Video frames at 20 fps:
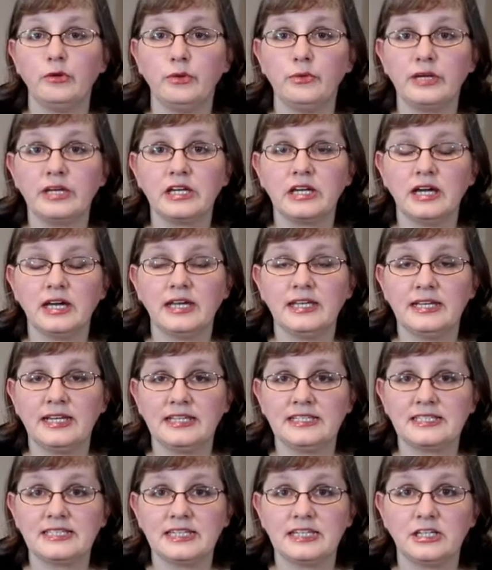We went and got a
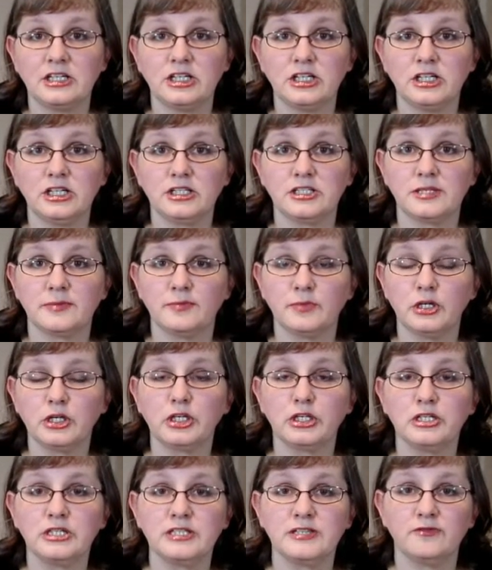nice dinner, some
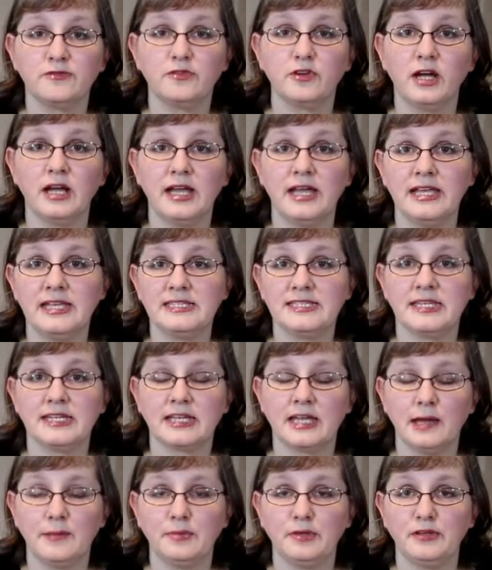burgers and fries and
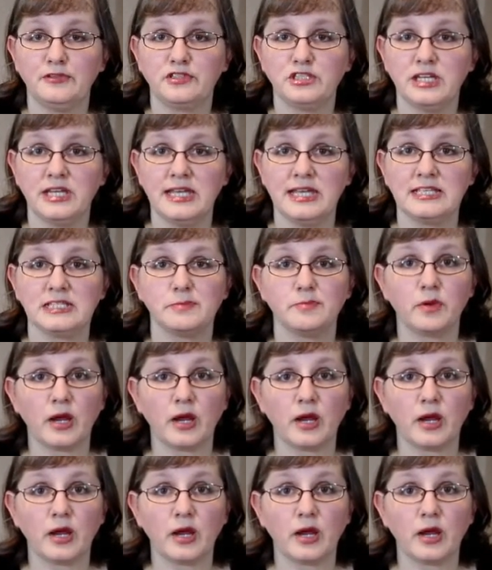a couple of shakes,